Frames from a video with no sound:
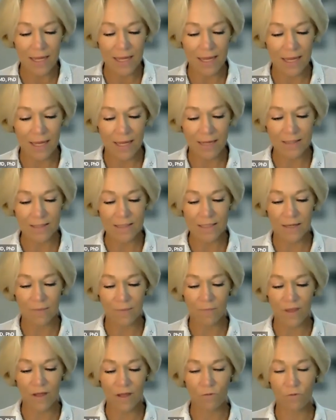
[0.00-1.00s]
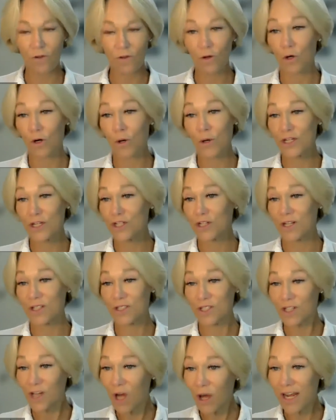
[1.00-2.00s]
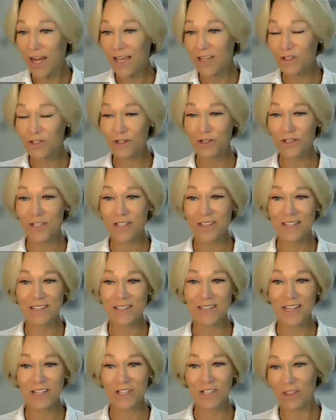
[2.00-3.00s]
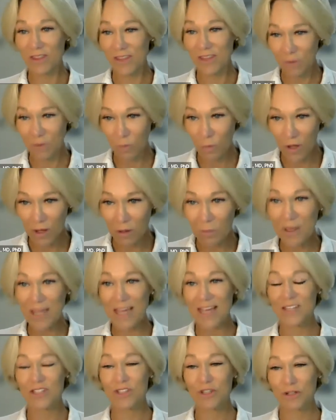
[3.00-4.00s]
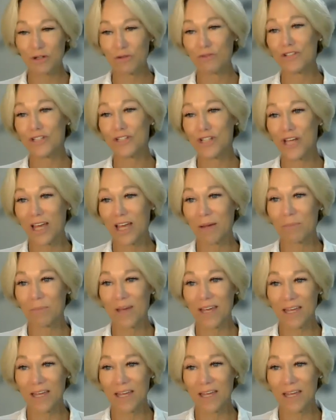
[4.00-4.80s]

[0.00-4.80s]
And if your question is not answered in this session, they will be answered over time.